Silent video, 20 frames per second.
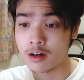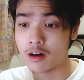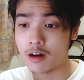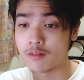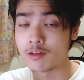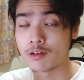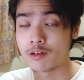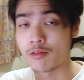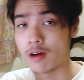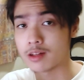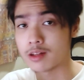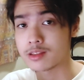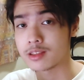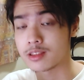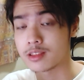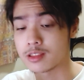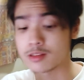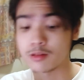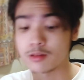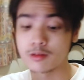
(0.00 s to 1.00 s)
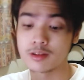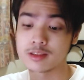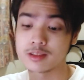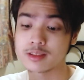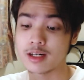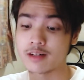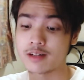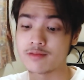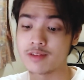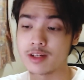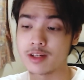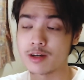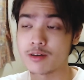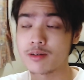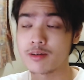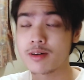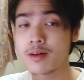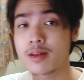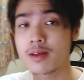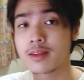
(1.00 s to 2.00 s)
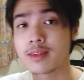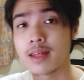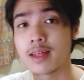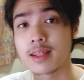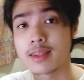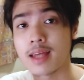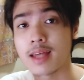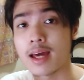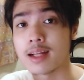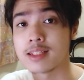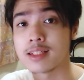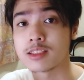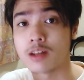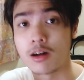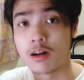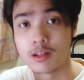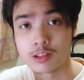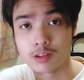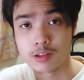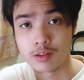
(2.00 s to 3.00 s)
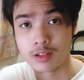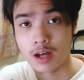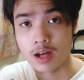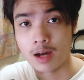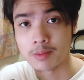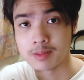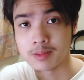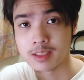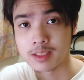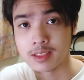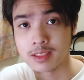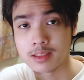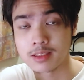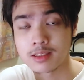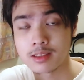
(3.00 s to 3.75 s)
for watching this whole entire video, then that is also an option.